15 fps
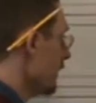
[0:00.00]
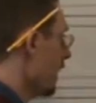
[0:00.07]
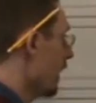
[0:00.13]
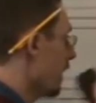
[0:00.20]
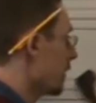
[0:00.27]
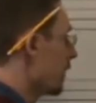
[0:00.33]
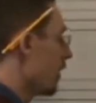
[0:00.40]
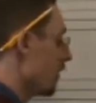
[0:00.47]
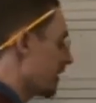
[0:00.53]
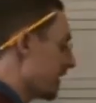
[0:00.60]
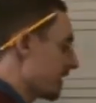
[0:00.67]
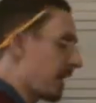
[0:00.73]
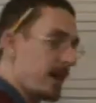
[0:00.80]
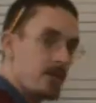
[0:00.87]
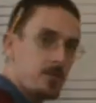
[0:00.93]
both
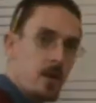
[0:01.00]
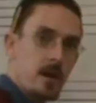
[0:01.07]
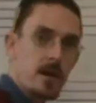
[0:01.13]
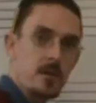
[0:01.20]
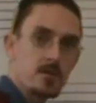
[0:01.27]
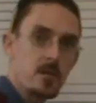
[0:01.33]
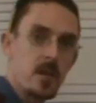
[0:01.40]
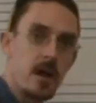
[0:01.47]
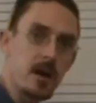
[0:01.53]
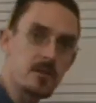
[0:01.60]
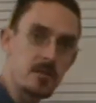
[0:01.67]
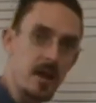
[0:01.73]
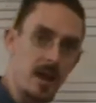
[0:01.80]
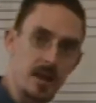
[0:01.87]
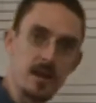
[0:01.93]
in last Friday's
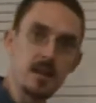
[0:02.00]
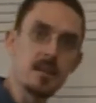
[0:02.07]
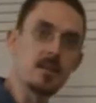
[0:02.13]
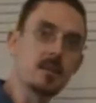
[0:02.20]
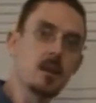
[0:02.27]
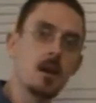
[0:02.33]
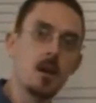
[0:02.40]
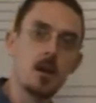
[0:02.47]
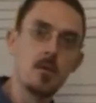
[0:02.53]
class and in